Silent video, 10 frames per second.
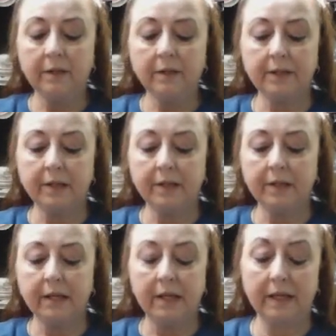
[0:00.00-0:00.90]
I
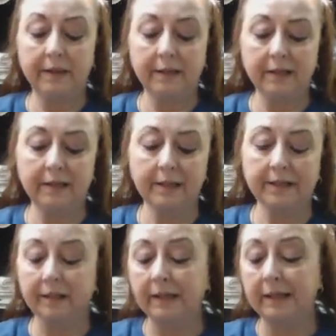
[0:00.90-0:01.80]
think this is
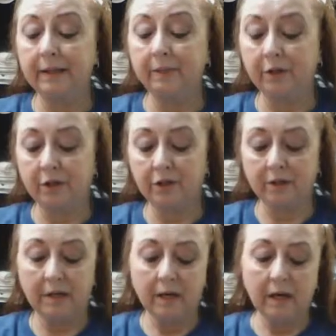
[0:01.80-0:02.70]
the light, which
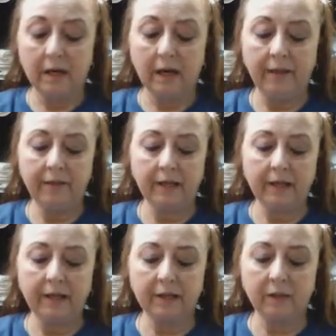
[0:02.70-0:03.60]
I
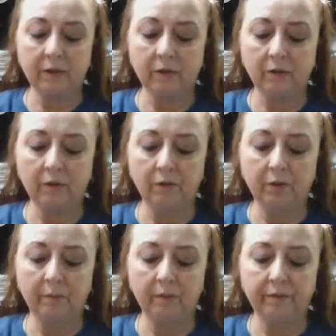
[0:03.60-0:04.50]
think I told
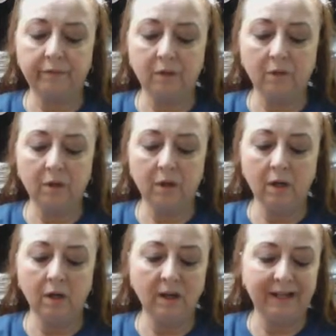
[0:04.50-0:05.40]
you
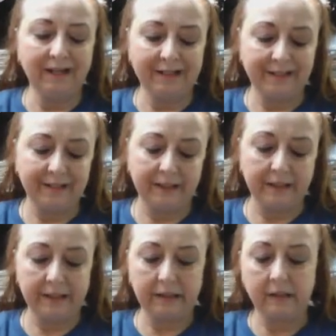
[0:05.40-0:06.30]
before I didn't
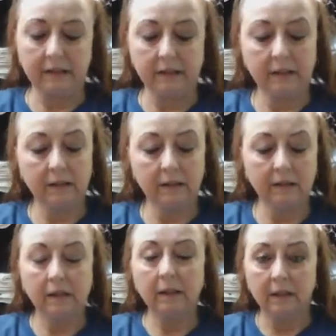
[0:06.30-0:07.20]
like.
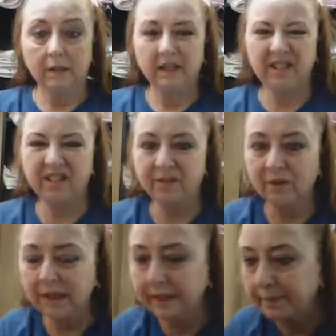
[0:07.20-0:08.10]
It's too
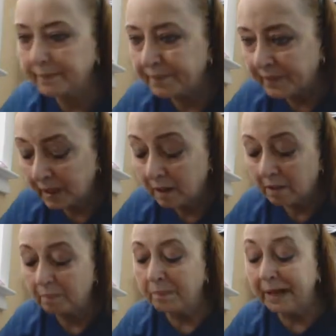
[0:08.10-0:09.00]
light.
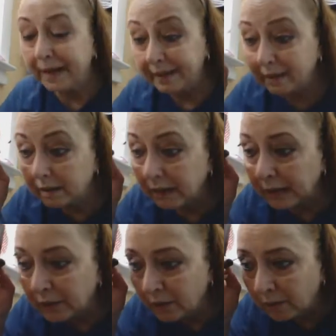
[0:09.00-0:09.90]
But
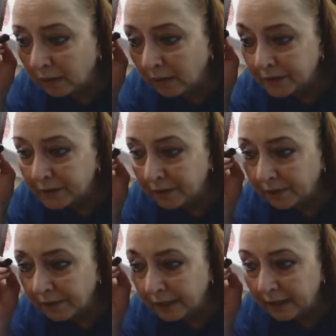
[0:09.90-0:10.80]
I do also
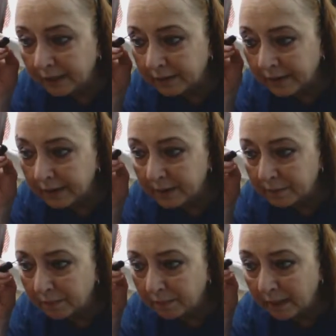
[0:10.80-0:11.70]
think that it's
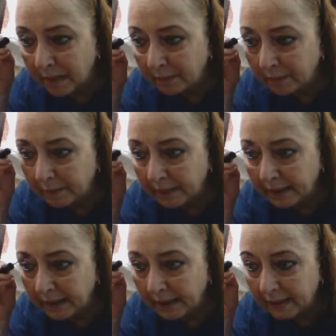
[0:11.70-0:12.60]

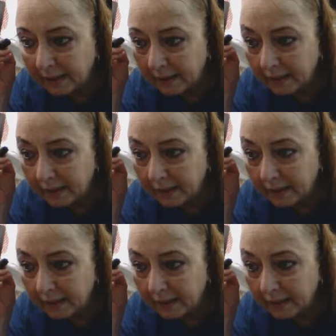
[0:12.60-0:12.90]
probably,